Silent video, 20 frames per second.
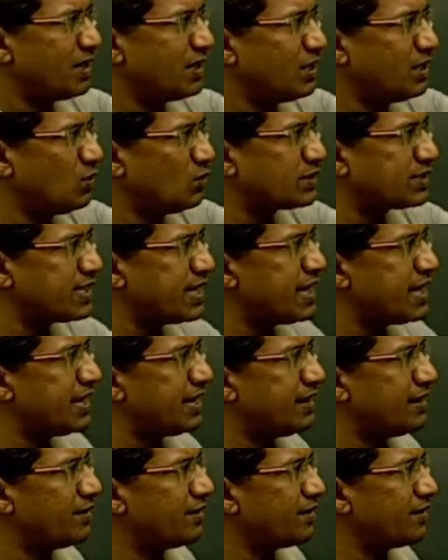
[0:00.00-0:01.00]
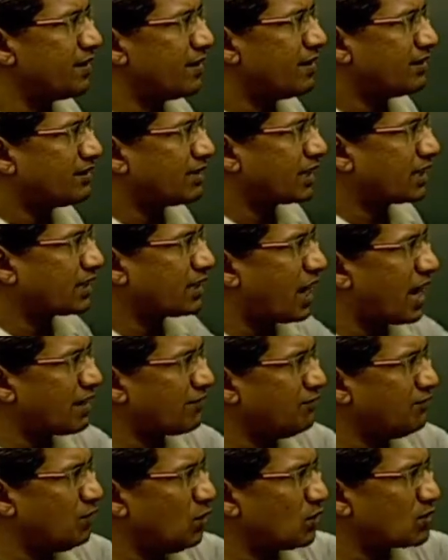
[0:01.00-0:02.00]
you see the
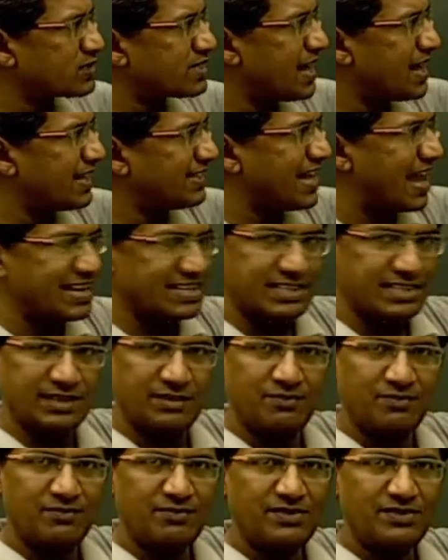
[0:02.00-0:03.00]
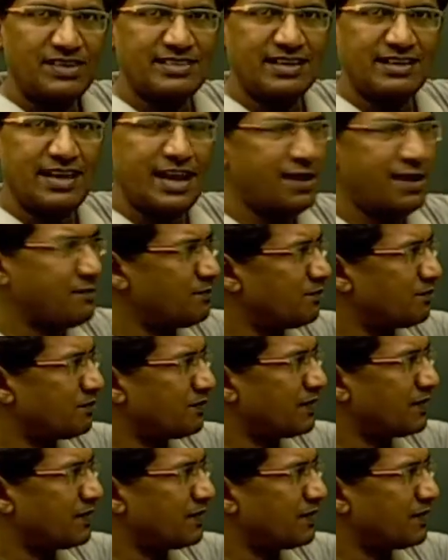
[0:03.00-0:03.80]
curve looks like that. Is it clear?